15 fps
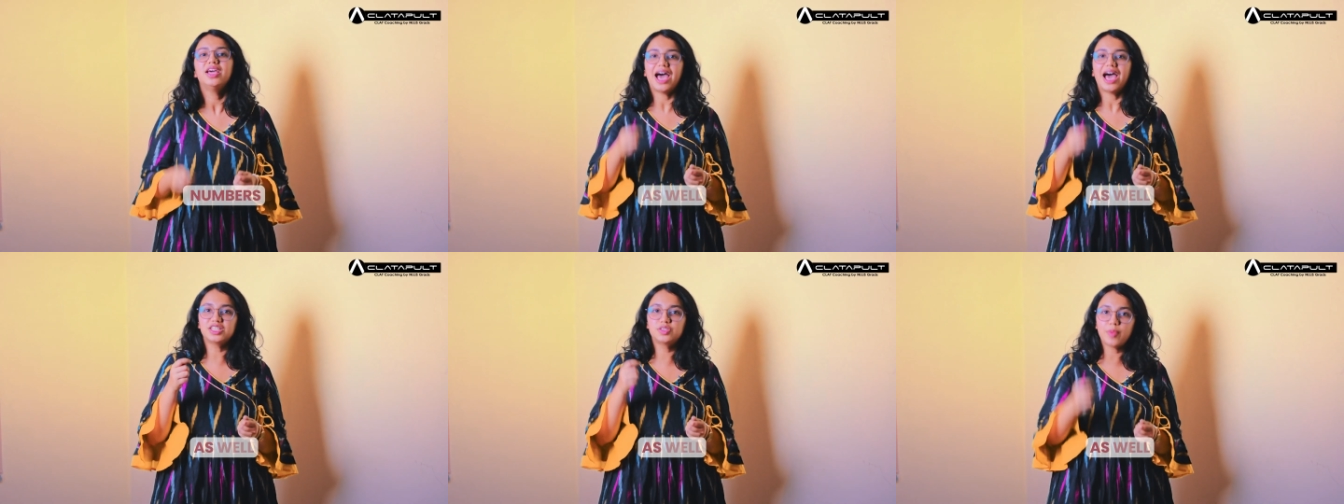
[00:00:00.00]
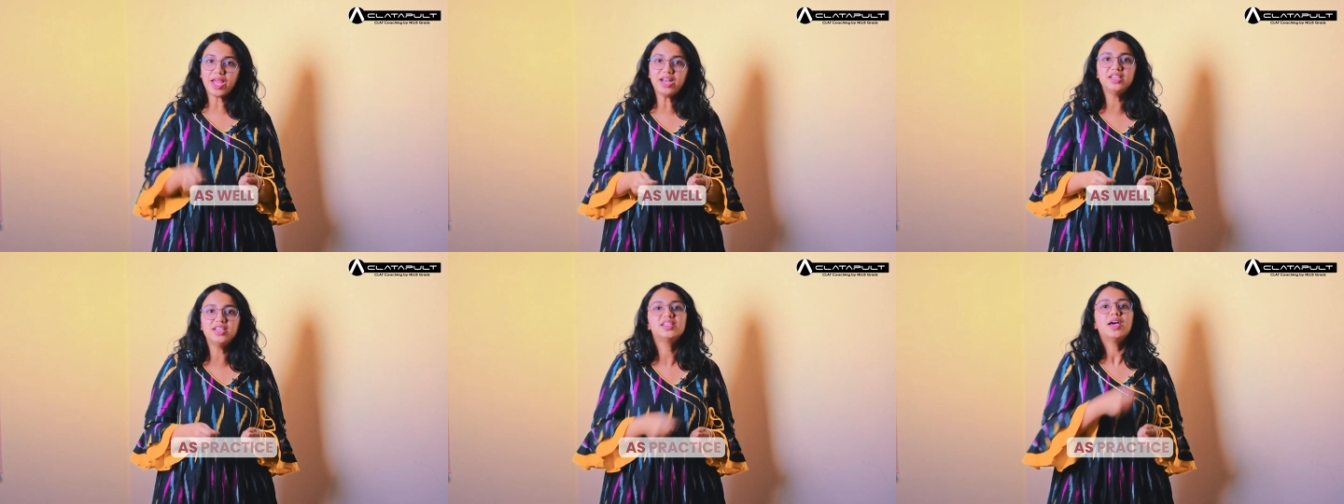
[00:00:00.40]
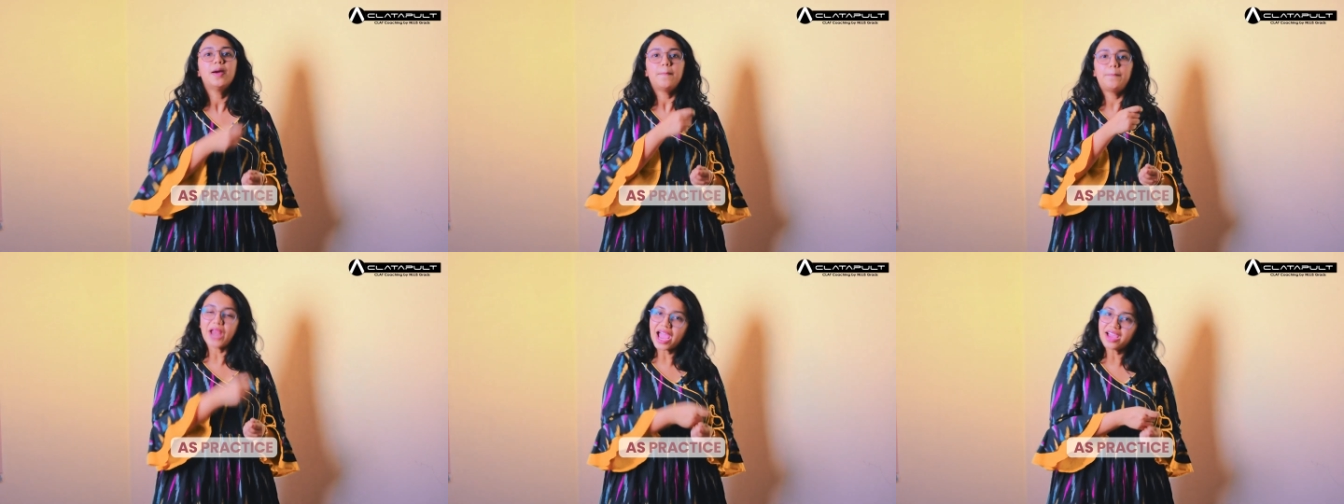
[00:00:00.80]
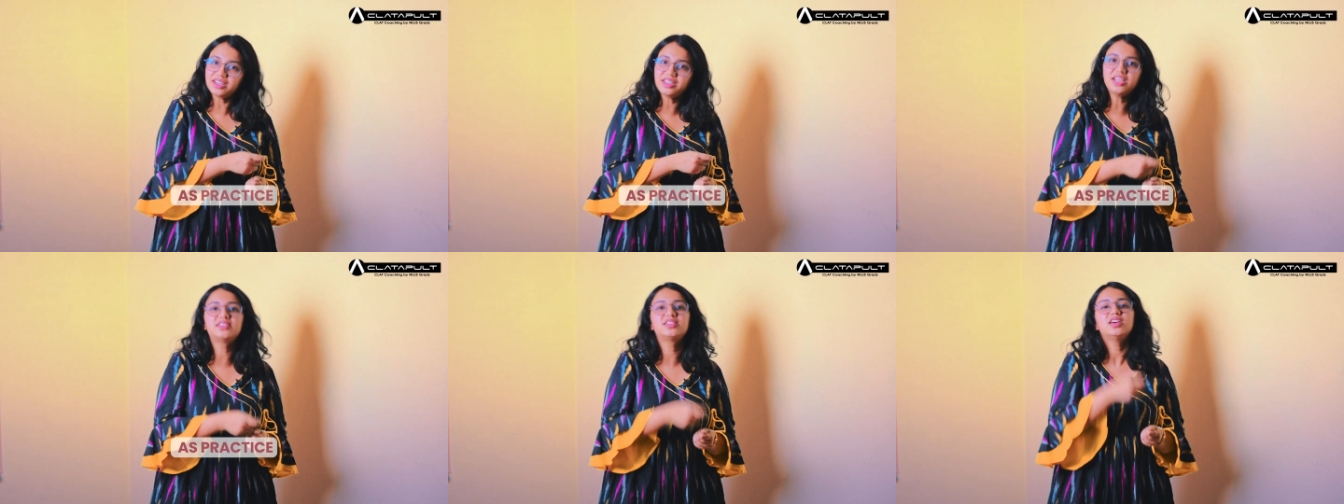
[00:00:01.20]
as well as
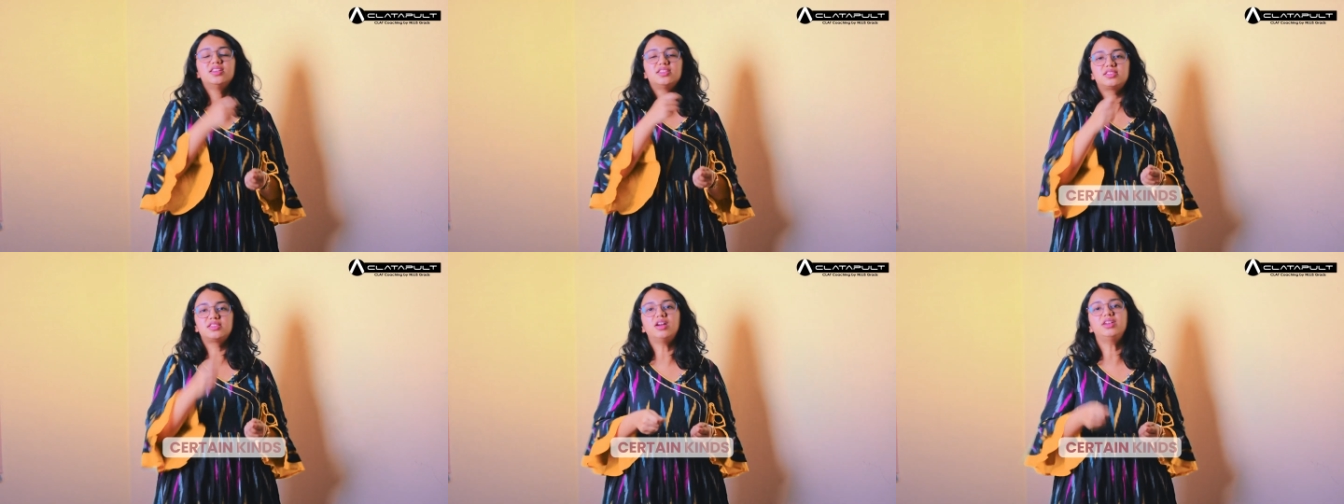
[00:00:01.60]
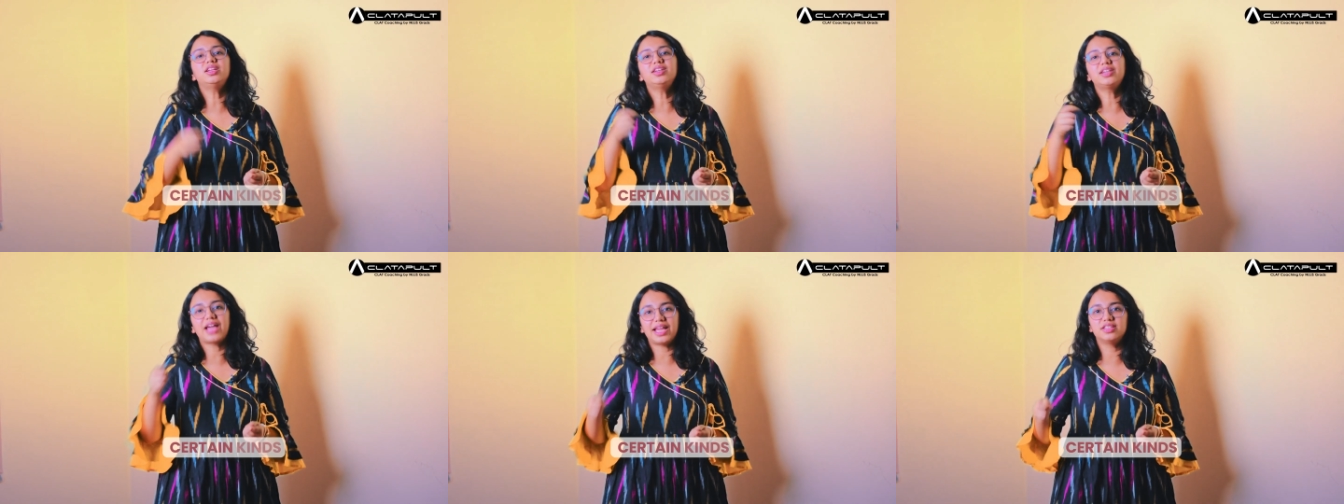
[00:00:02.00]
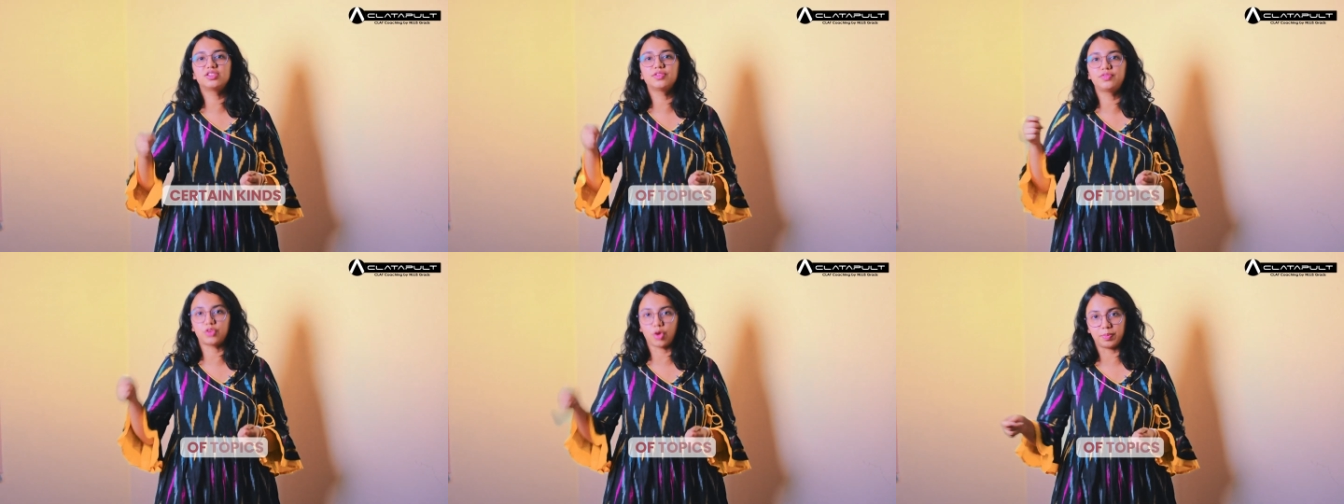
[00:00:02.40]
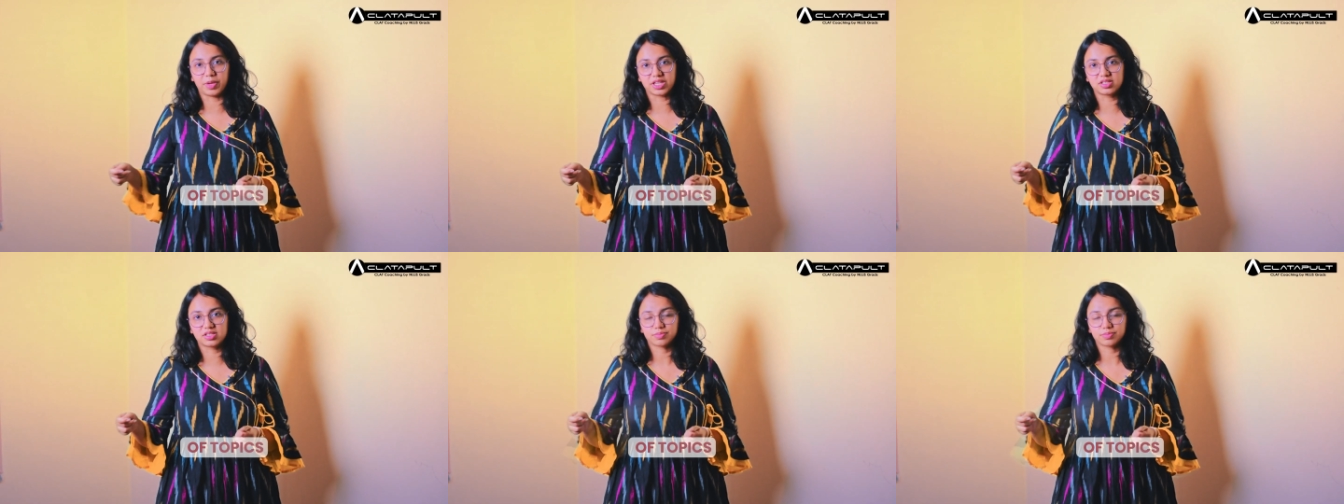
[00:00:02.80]
practice certain kinds of
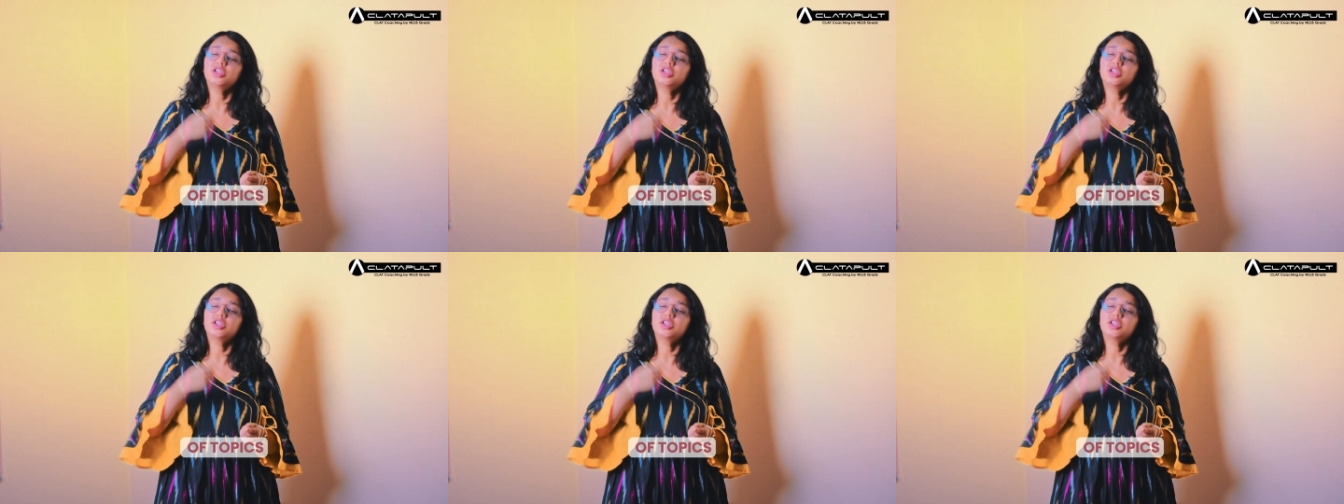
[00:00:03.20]
topics.